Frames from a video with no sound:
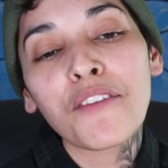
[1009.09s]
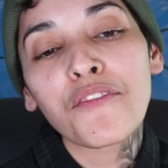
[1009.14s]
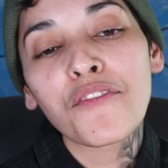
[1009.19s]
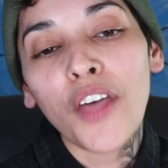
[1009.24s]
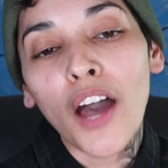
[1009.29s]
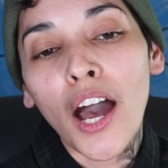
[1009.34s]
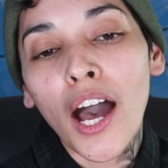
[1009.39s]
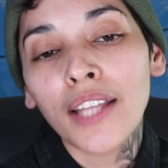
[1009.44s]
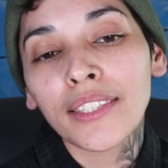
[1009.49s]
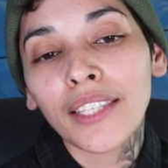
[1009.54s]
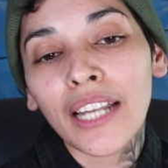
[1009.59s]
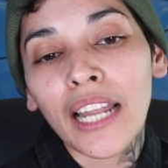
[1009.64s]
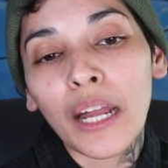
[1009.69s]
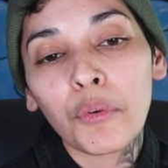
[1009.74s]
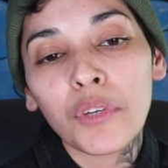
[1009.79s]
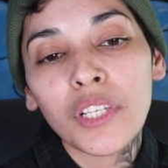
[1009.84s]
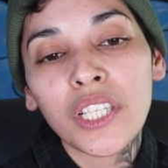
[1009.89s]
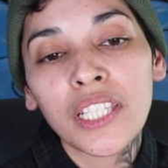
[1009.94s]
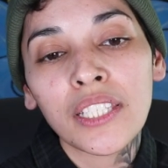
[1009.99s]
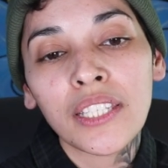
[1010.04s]
have thought that I
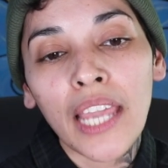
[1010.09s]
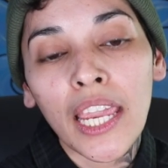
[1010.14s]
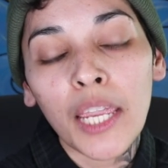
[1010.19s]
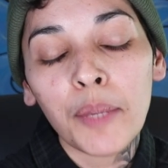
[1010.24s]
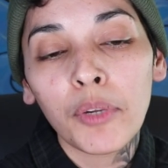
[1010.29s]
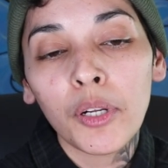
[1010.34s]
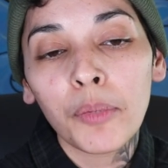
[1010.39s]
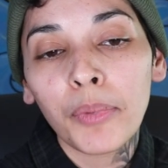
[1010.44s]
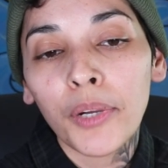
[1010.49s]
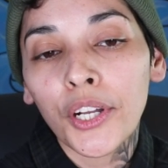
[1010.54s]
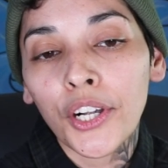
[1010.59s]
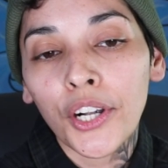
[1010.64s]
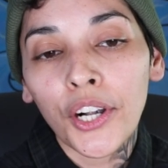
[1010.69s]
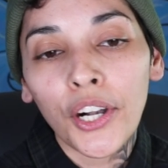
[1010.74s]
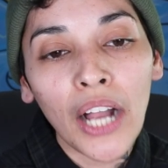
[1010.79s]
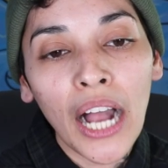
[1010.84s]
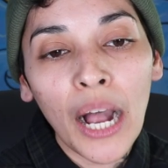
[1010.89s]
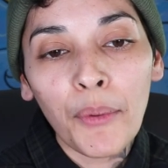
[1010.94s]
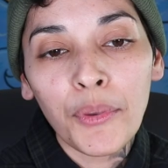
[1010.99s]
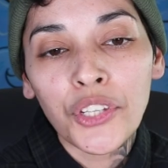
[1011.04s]
was stable, but
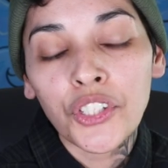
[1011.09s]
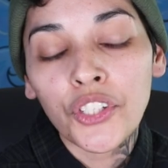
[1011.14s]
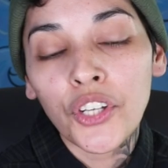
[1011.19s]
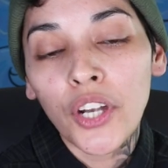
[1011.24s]
girl, I was